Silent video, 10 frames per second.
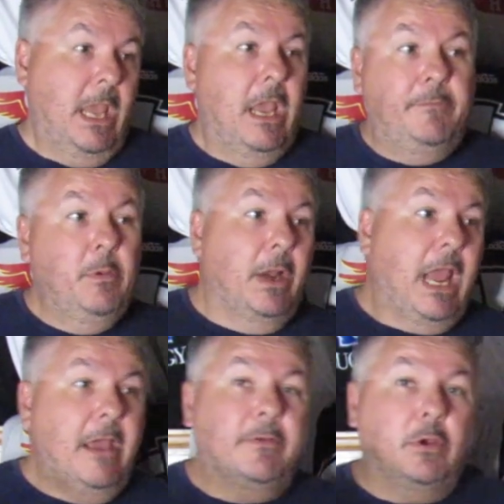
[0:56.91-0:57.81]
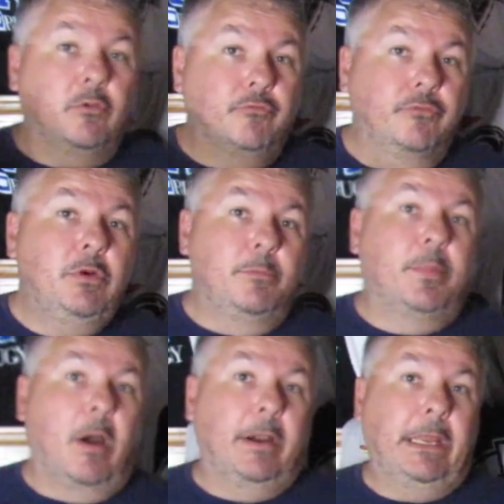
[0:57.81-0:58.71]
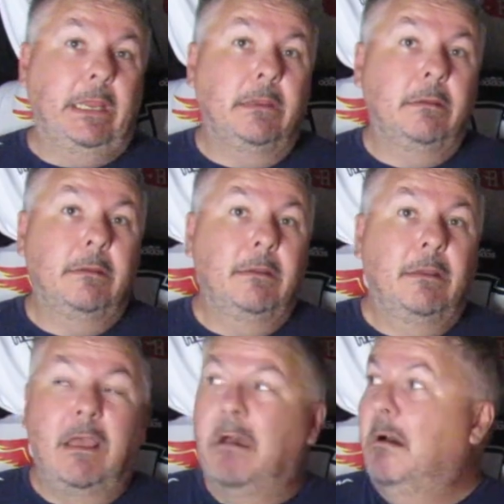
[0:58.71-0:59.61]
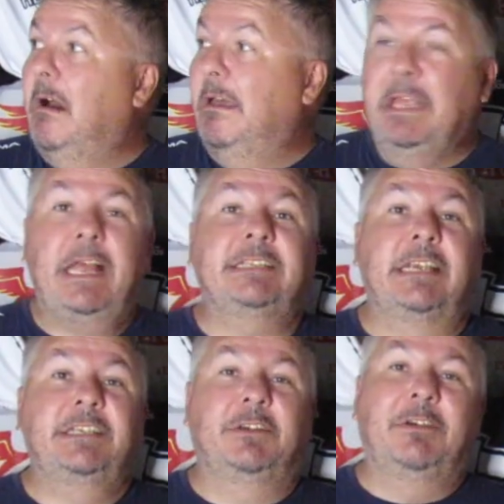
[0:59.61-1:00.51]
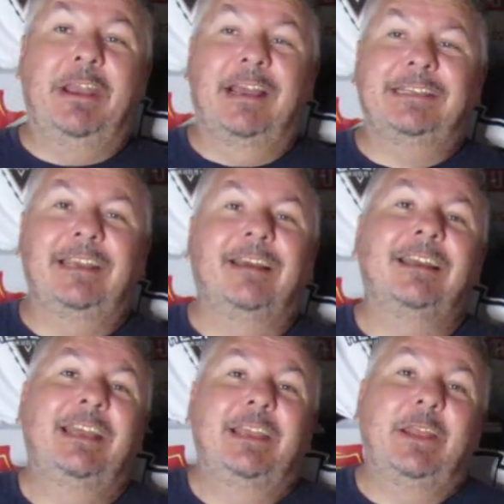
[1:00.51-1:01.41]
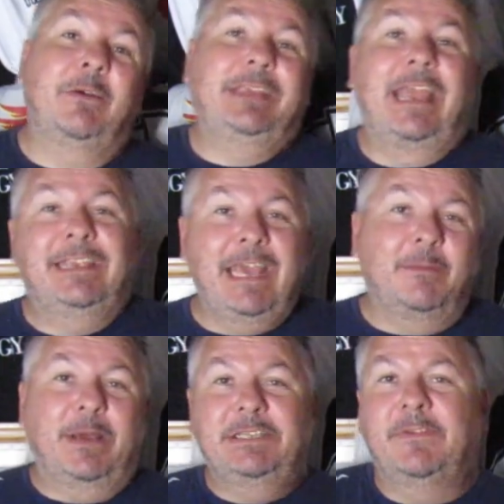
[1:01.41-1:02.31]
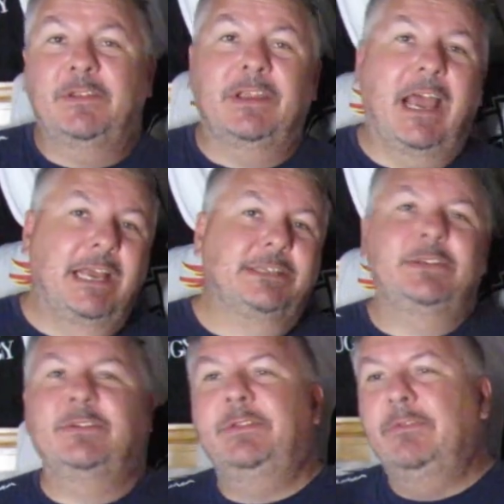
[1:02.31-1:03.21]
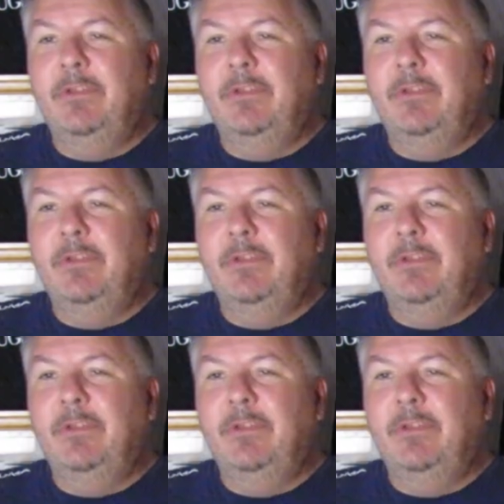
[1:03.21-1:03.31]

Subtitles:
If you want to have a group party, I think that's actually a great idea. Get a bunch of other guys who